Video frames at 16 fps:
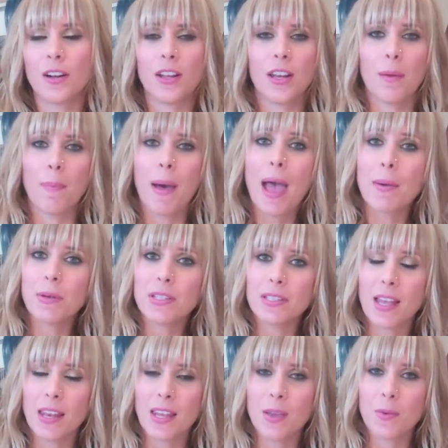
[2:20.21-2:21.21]
a Bible
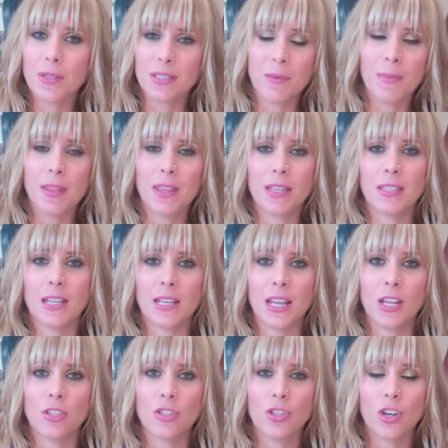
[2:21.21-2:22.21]
study with some of the
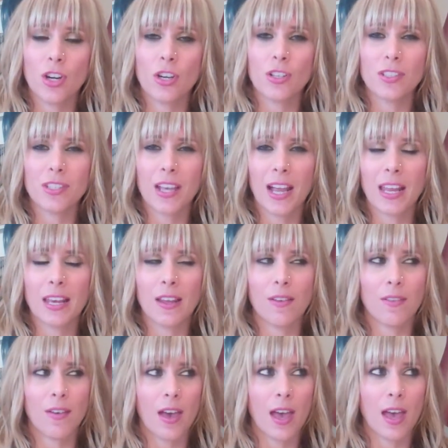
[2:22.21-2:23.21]
teenage girls, kind
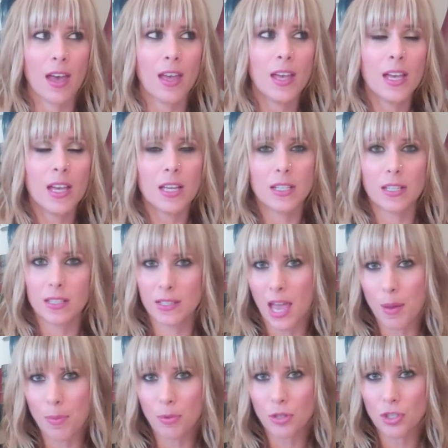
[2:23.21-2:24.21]
of a
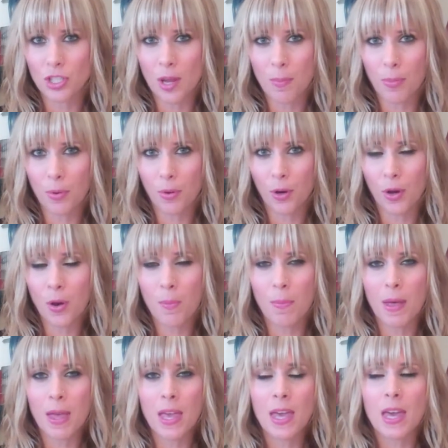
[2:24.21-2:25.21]
discipleship group.
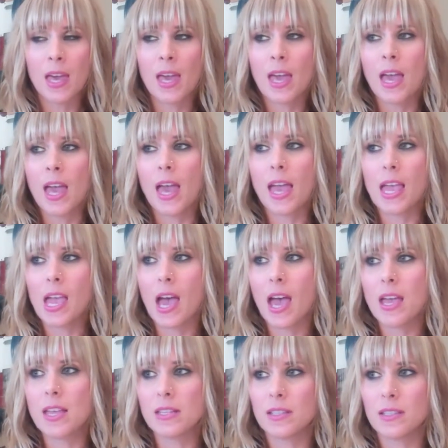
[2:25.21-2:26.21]

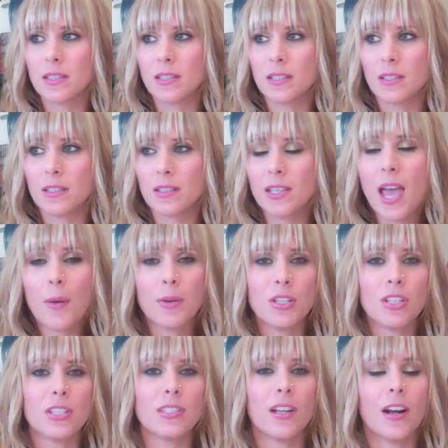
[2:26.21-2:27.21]
And yeah, we
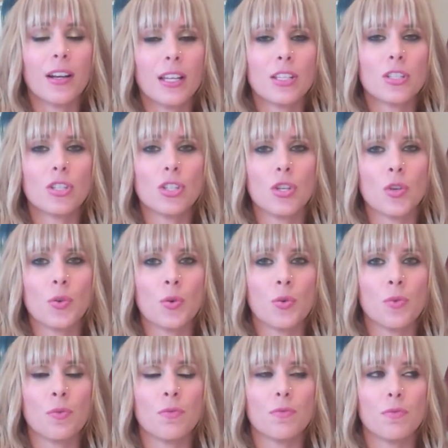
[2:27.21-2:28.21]
just started
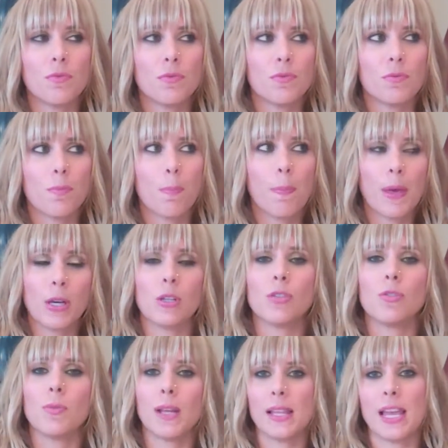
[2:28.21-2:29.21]
to
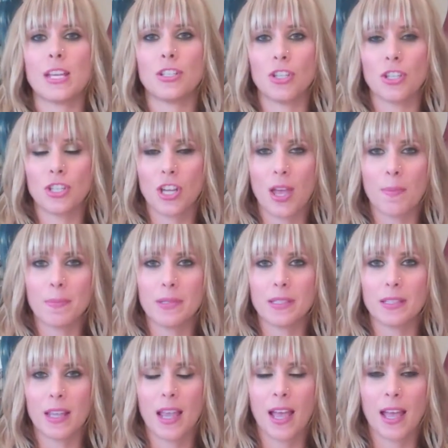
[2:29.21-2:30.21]
build
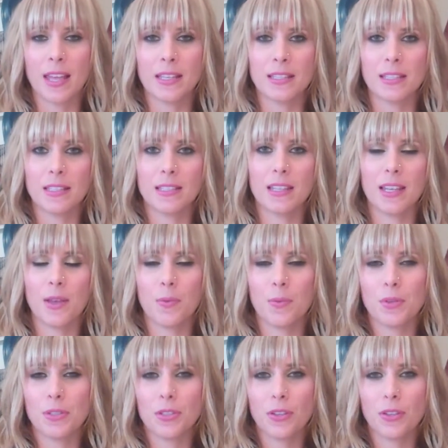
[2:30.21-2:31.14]
relationships, and it was